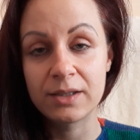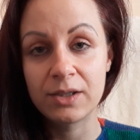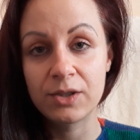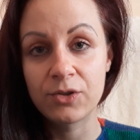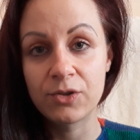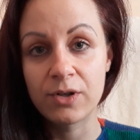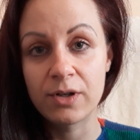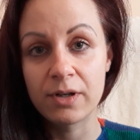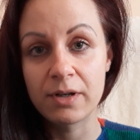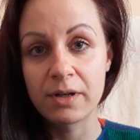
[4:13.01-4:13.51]

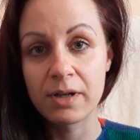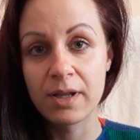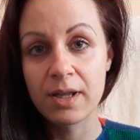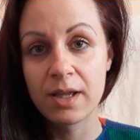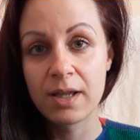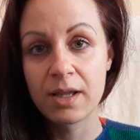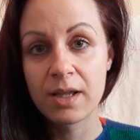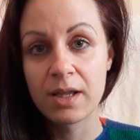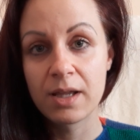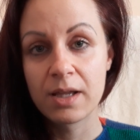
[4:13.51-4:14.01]
you're
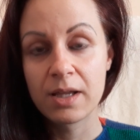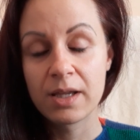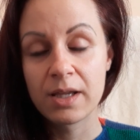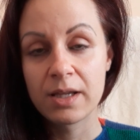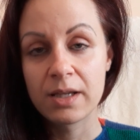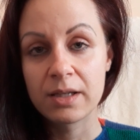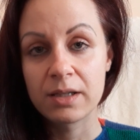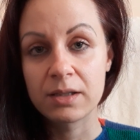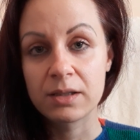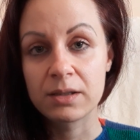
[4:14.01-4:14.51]

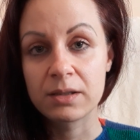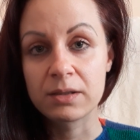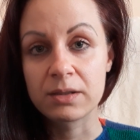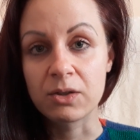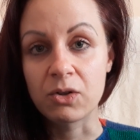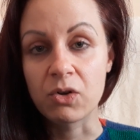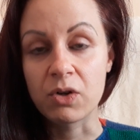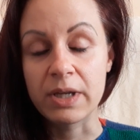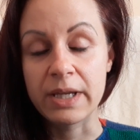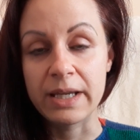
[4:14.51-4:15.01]

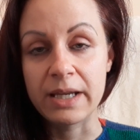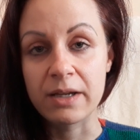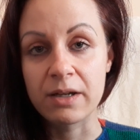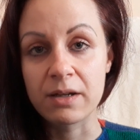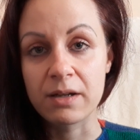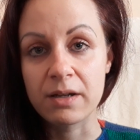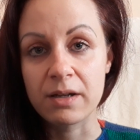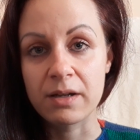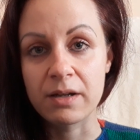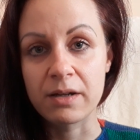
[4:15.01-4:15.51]
talking